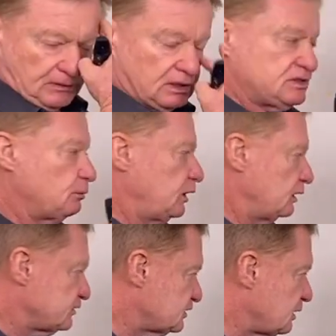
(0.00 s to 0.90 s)
somebody
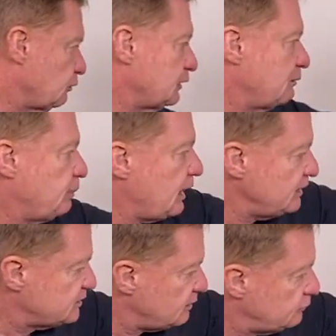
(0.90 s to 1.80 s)
else has come along, they paid
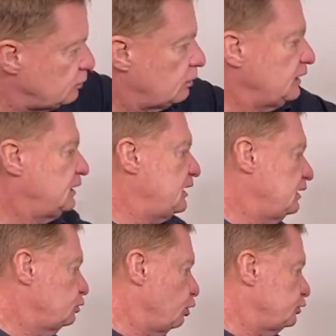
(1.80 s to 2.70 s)
$7.90. Now they've
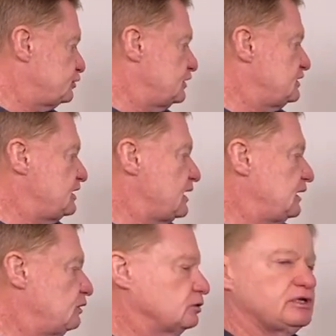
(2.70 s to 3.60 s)
lodged a DA
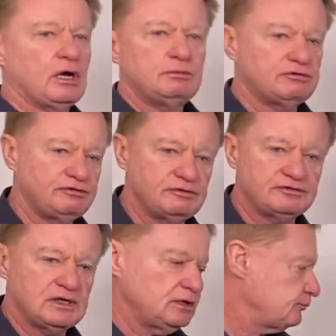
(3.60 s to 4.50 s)
in October
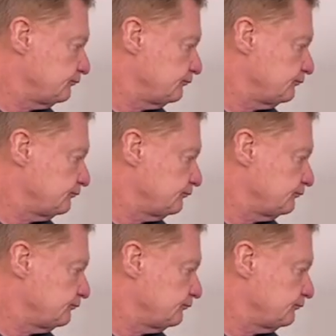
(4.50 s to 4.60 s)
15.